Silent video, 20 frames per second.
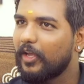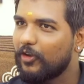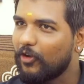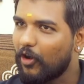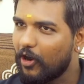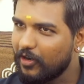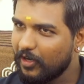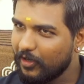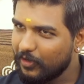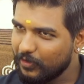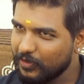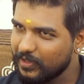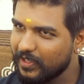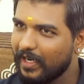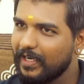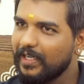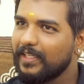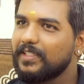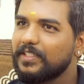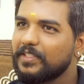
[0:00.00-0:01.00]
In order to
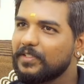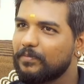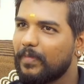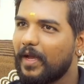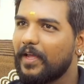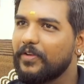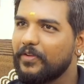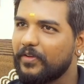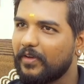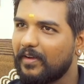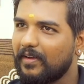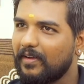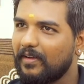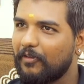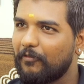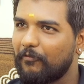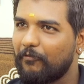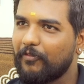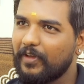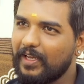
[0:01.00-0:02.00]
study this
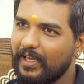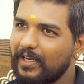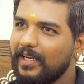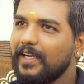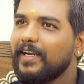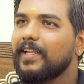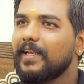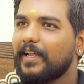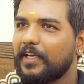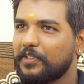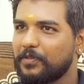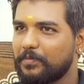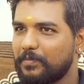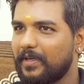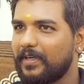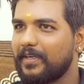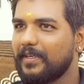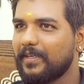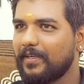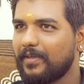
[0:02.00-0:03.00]
manual, we need an
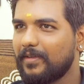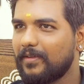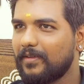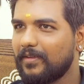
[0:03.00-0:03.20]
expert.